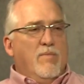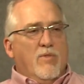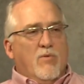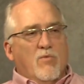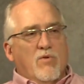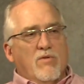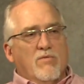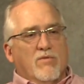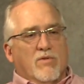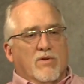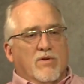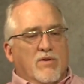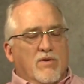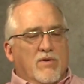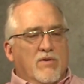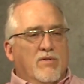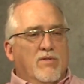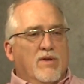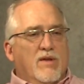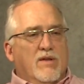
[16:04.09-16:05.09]
We've
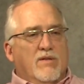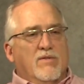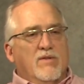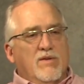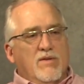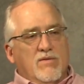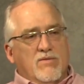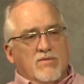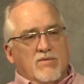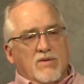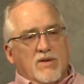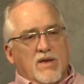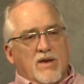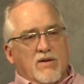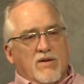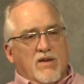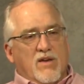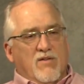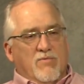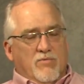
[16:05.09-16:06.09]
learned that these
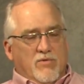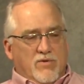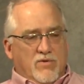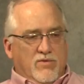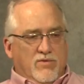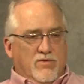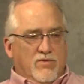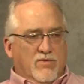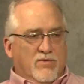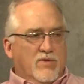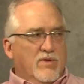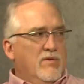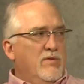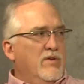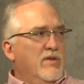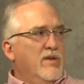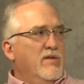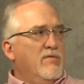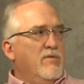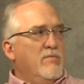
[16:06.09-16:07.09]
cow-calf producers that
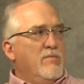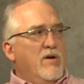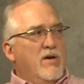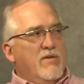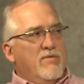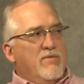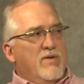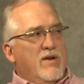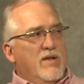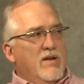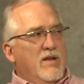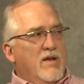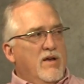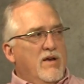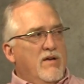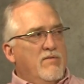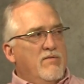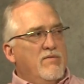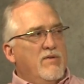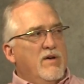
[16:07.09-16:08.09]
will give a modified
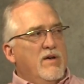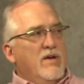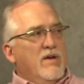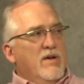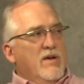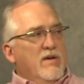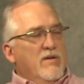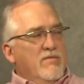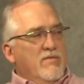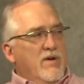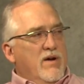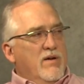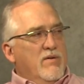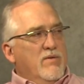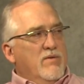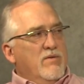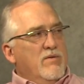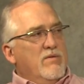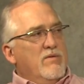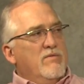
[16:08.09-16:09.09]
live
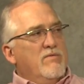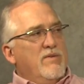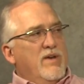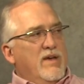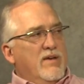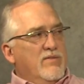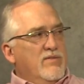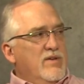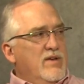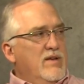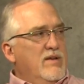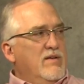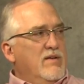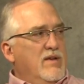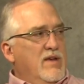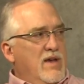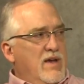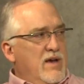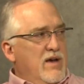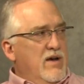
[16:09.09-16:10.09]
viral vaccine to
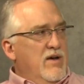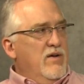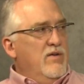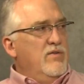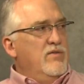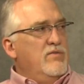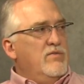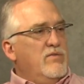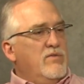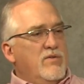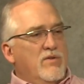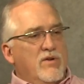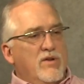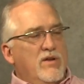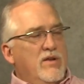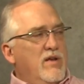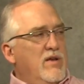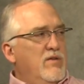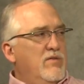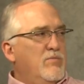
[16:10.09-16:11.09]
cows
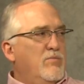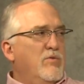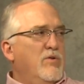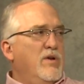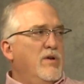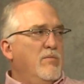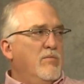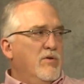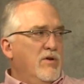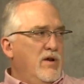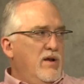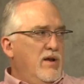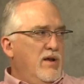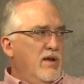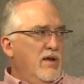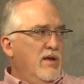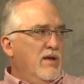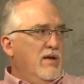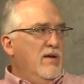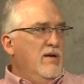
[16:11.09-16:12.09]
30 days
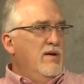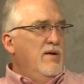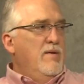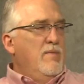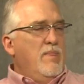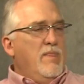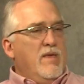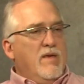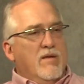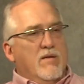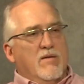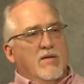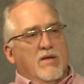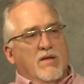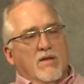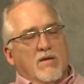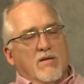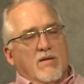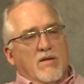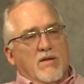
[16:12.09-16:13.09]
pre-breeding,
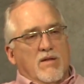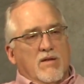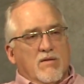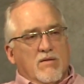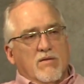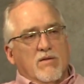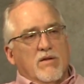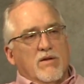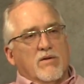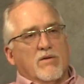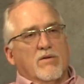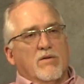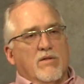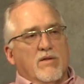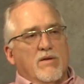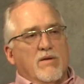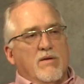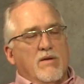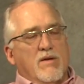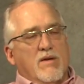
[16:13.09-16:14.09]
it
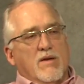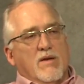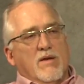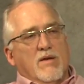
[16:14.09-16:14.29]
literally